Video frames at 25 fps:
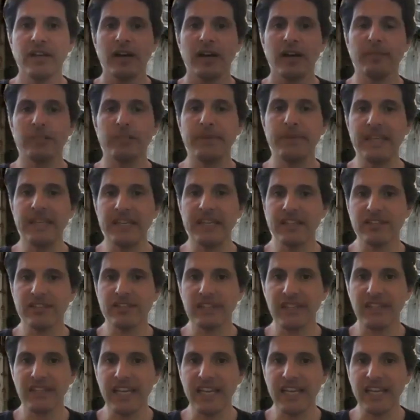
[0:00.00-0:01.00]
being a
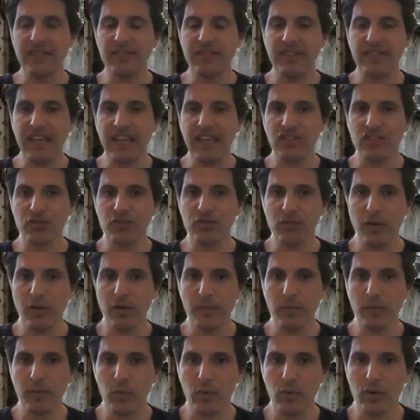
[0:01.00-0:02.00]
slave in the ancient
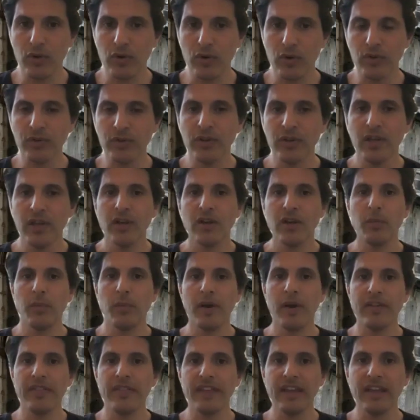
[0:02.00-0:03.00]
Roman world,
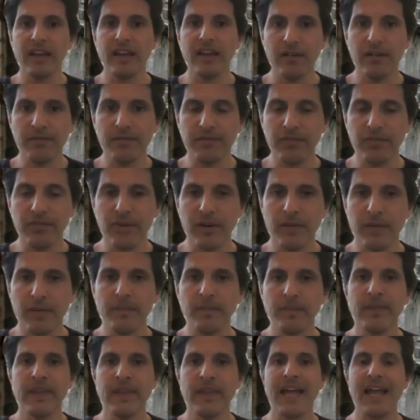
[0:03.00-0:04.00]
where they come from,
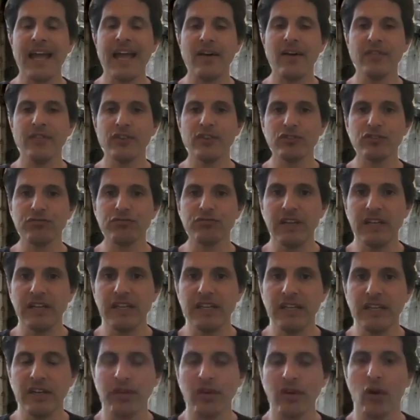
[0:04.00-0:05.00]
how they're
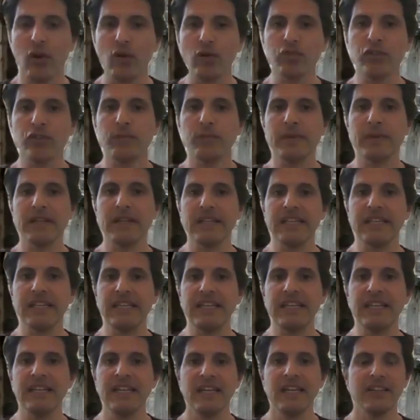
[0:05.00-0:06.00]
treated, and
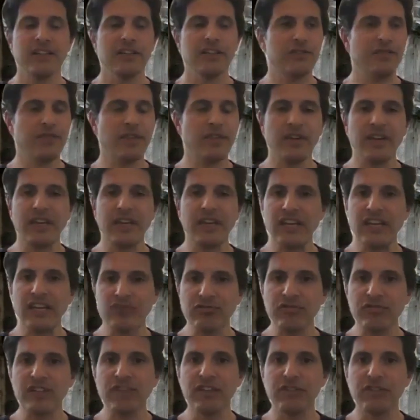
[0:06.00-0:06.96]
ultimately this very interesting